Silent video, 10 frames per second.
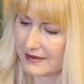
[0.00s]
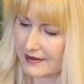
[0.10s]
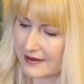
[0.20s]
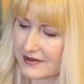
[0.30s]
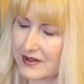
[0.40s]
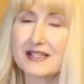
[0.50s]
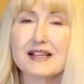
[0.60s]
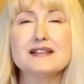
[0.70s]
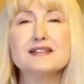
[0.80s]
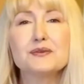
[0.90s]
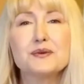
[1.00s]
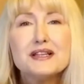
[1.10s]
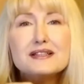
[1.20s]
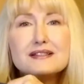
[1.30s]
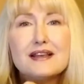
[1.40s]
These are a size
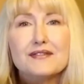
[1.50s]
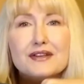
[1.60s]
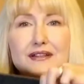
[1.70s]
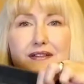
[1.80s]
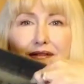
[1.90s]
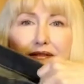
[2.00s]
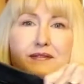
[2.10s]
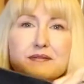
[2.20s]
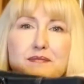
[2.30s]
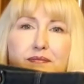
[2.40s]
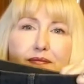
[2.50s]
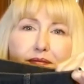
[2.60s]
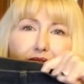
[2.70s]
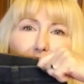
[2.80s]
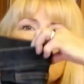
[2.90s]
27.
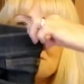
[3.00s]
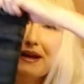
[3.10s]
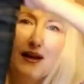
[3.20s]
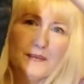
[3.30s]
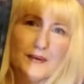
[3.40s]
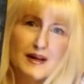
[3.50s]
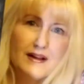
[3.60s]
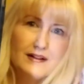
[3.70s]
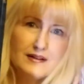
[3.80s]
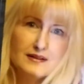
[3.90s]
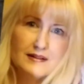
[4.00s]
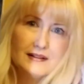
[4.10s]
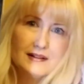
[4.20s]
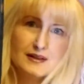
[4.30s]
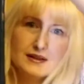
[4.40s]
They're Madewell,
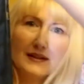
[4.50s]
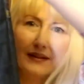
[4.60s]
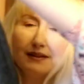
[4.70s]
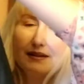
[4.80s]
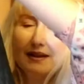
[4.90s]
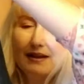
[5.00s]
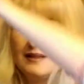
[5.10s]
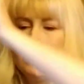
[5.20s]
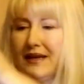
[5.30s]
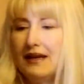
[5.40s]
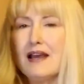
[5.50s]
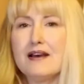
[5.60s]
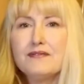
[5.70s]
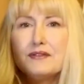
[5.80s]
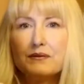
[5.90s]
and they
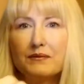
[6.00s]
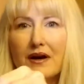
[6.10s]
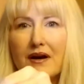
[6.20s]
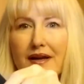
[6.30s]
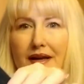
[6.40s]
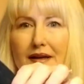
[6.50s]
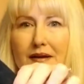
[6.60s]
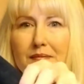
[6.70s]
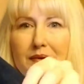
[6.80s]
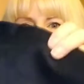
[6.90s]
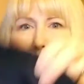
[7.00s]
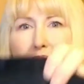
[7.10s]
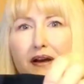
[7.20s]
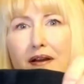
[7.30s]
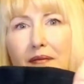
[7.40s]
have the raw hem on the
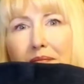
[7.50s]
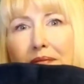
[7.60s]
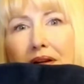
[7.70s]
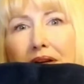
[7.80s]
bottom.